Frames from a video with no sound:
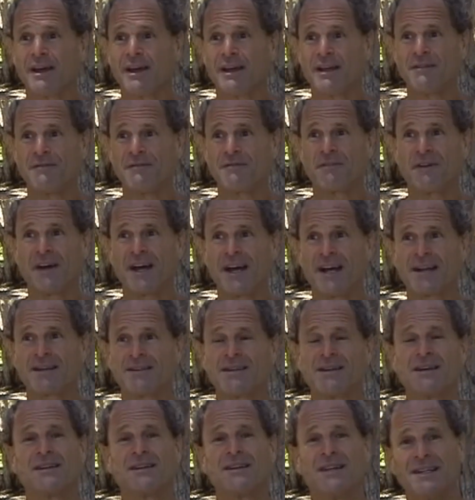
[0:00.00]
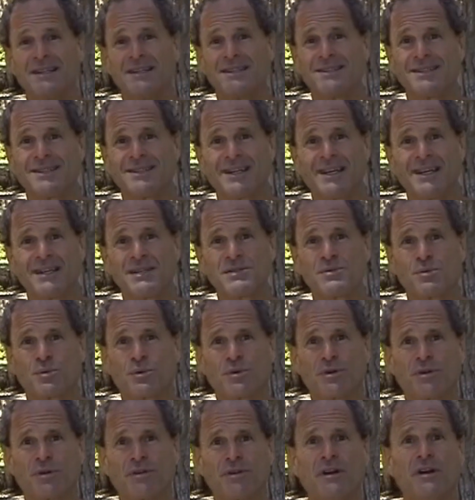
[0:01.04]
In fact, in today's
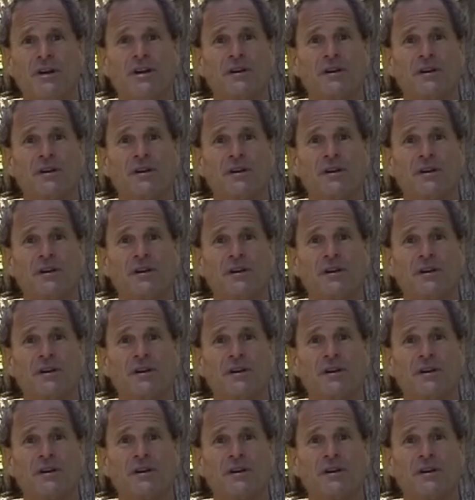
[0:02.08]
world,